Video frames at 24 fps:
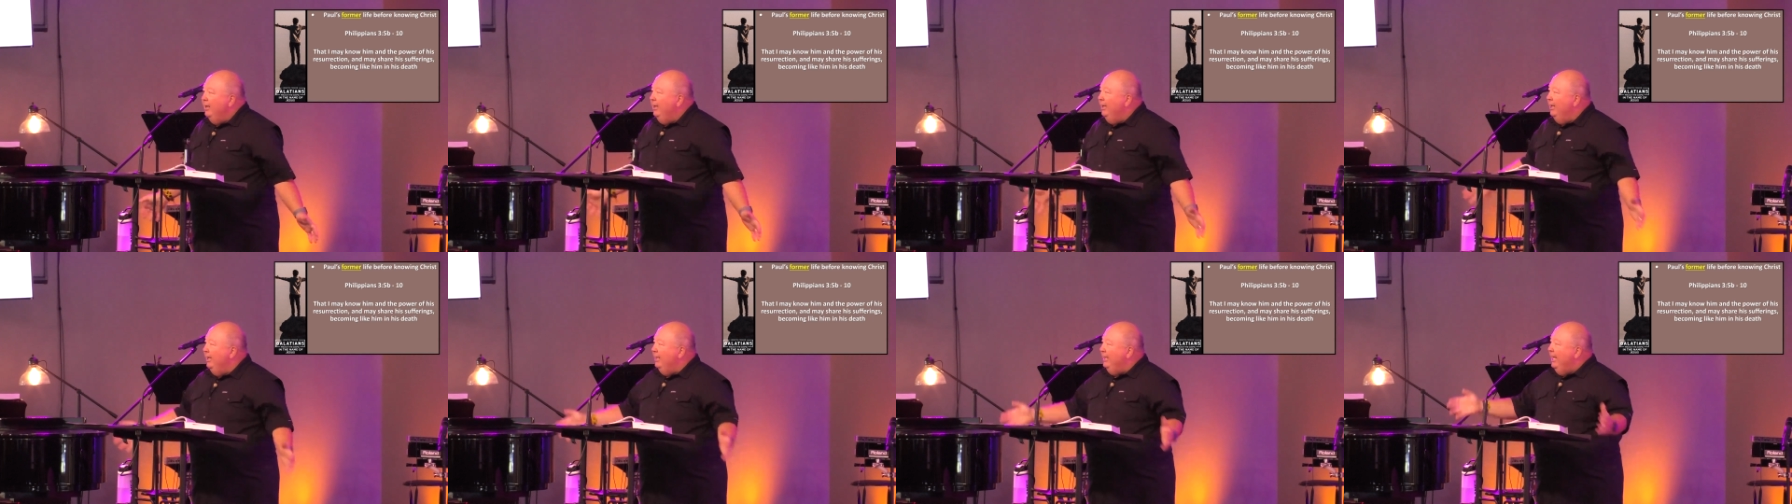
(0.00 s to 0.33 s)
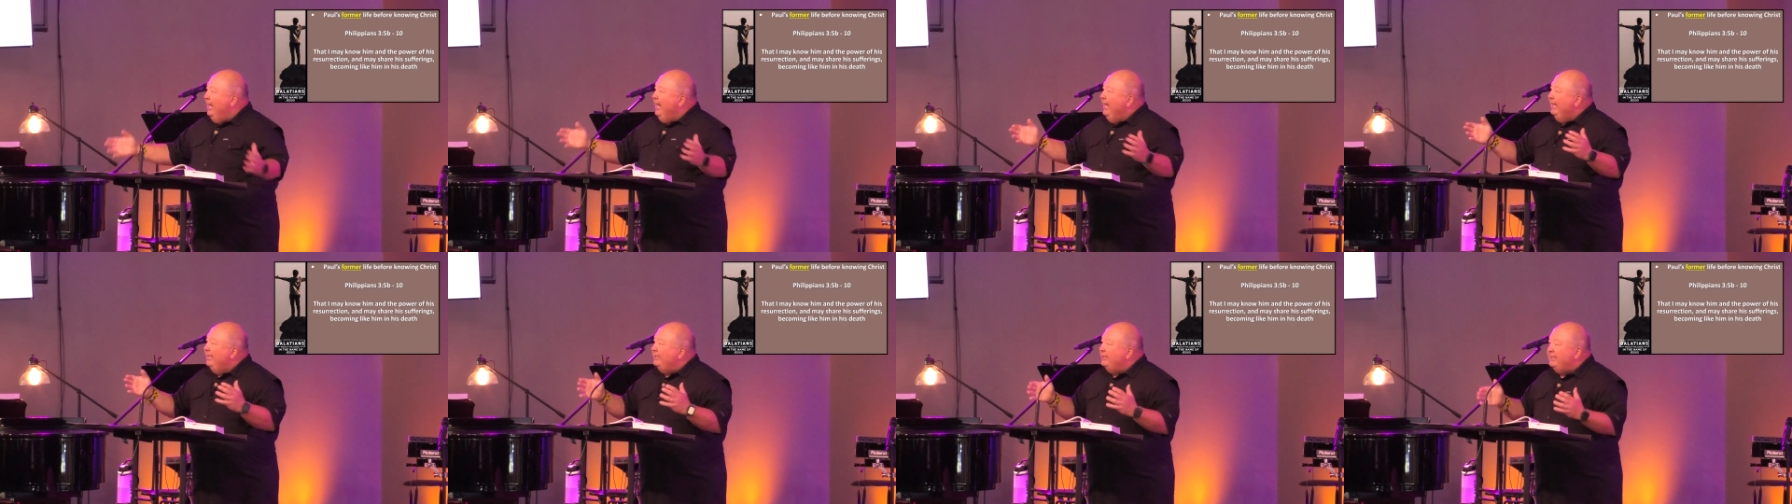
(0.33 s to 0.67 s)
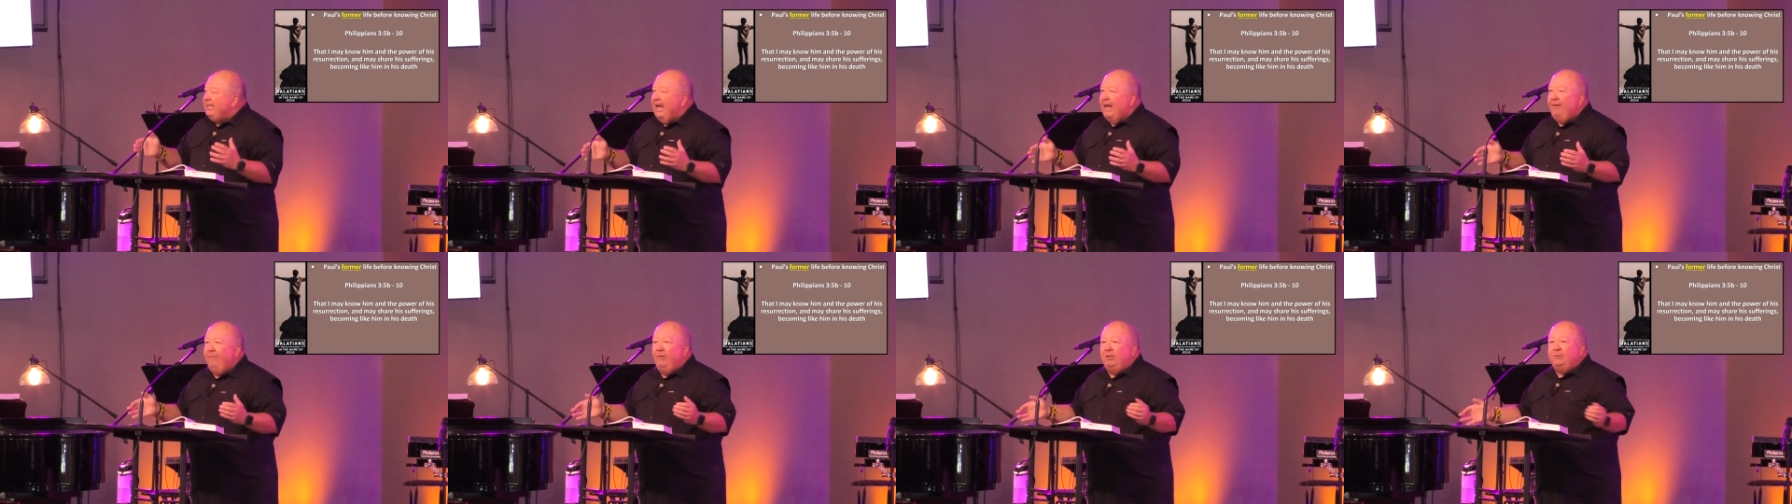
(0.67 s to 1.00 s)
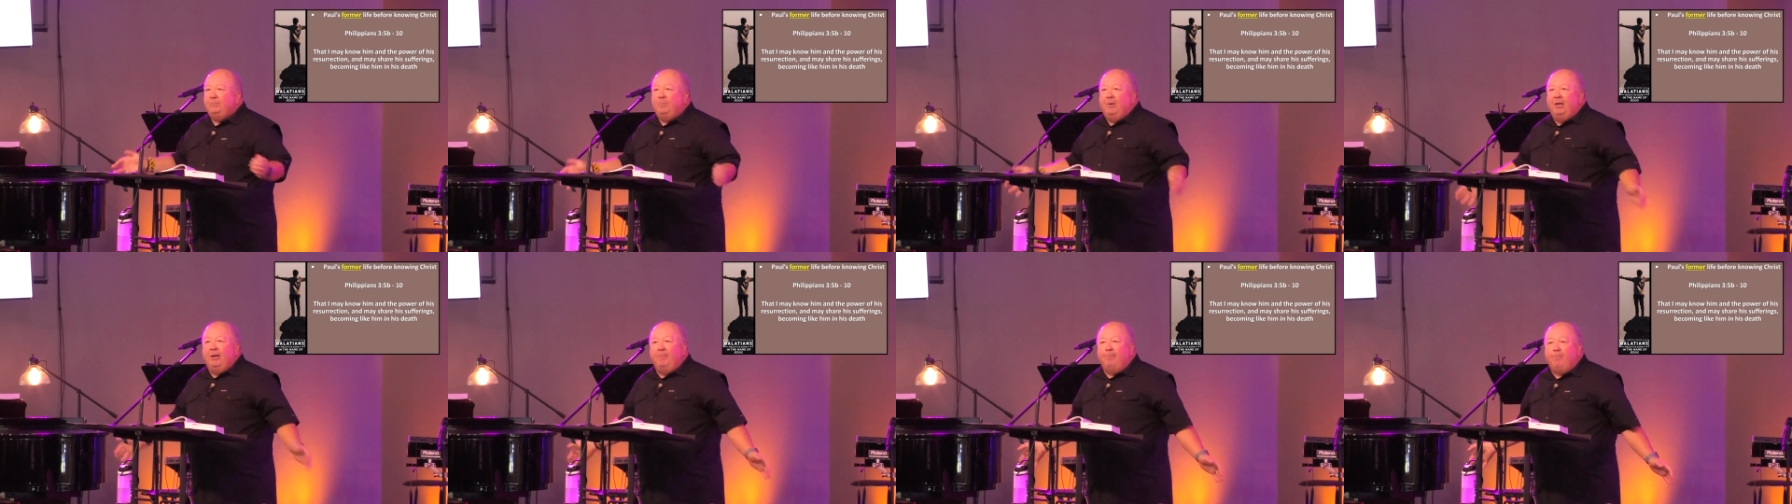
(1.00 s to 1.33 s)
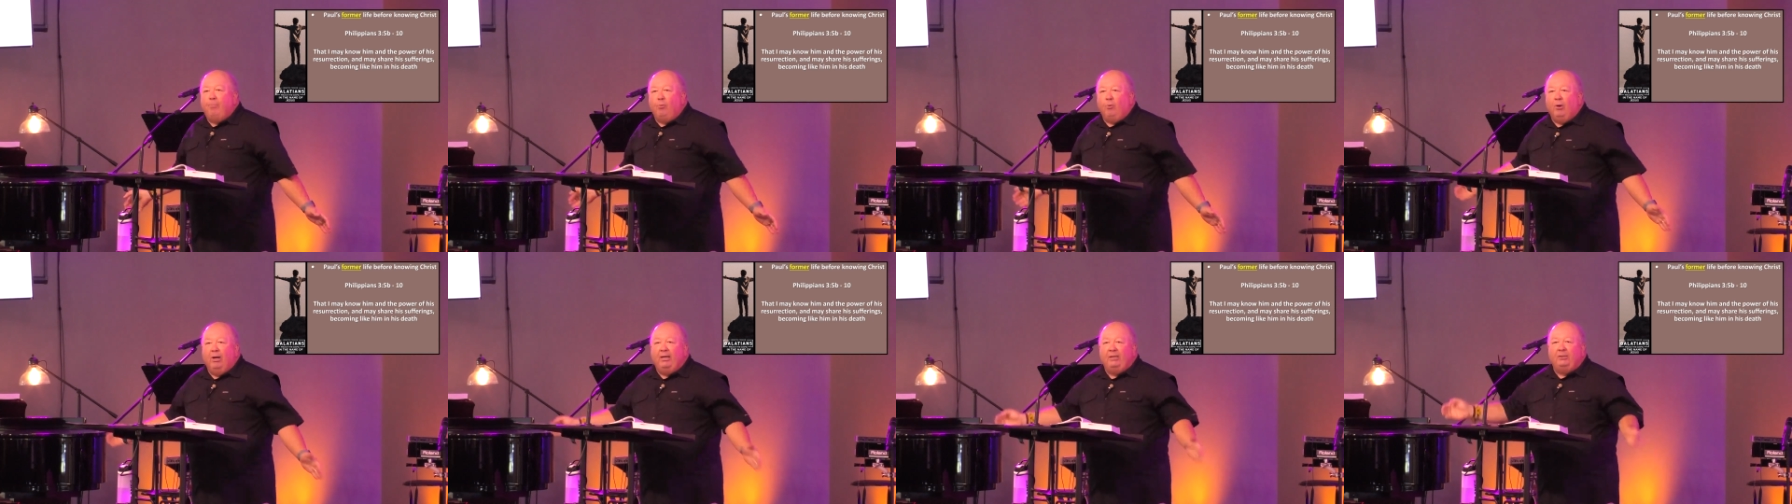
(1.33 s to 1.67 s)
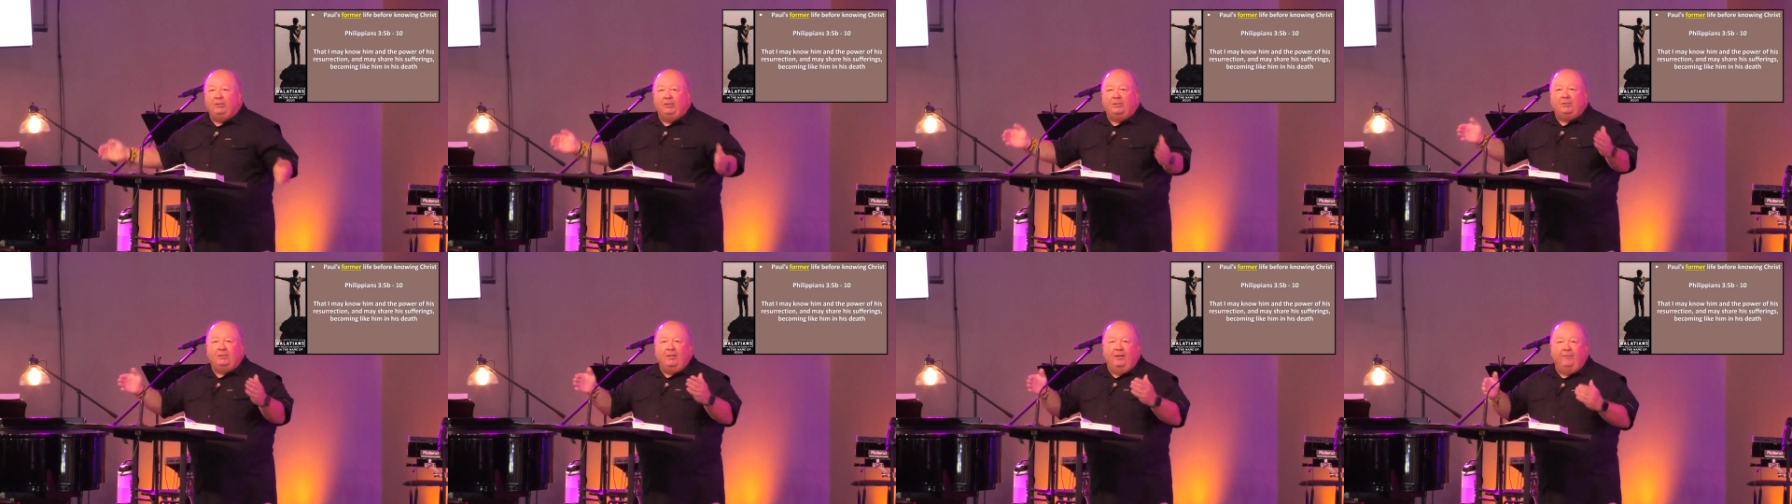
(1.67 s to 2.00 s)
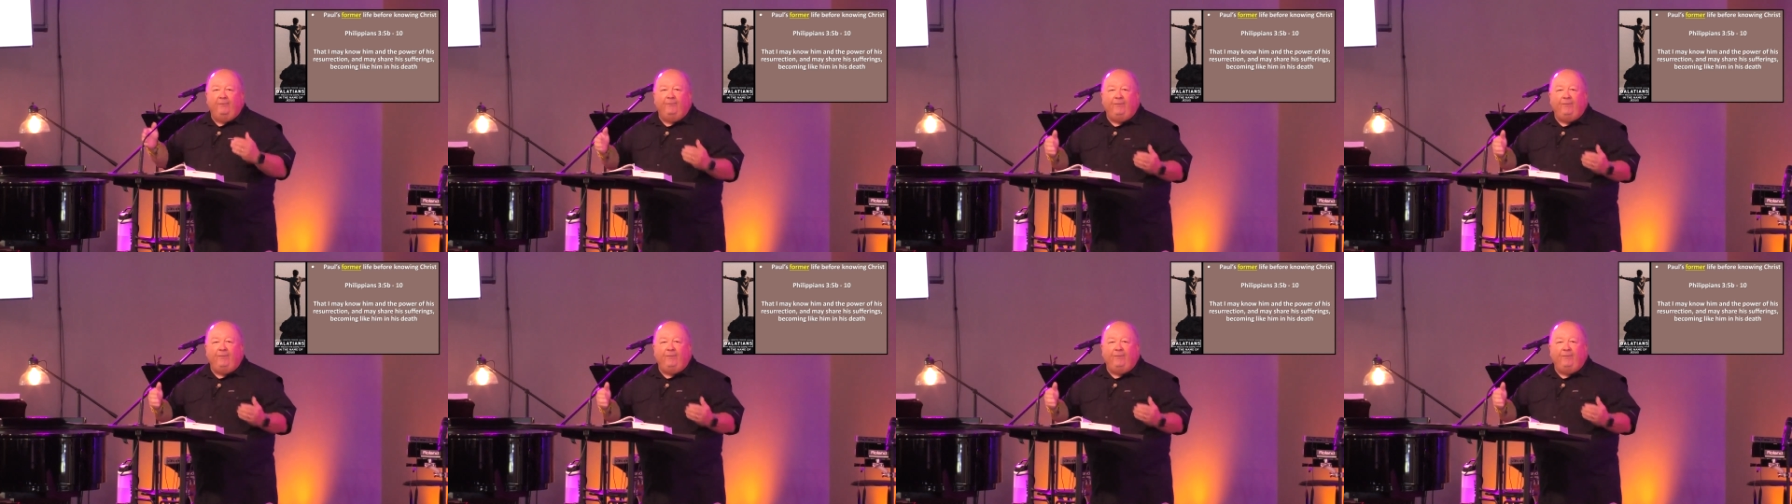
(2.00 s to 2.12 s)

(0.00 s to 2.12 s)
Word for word: It can't save us, but it brings us to the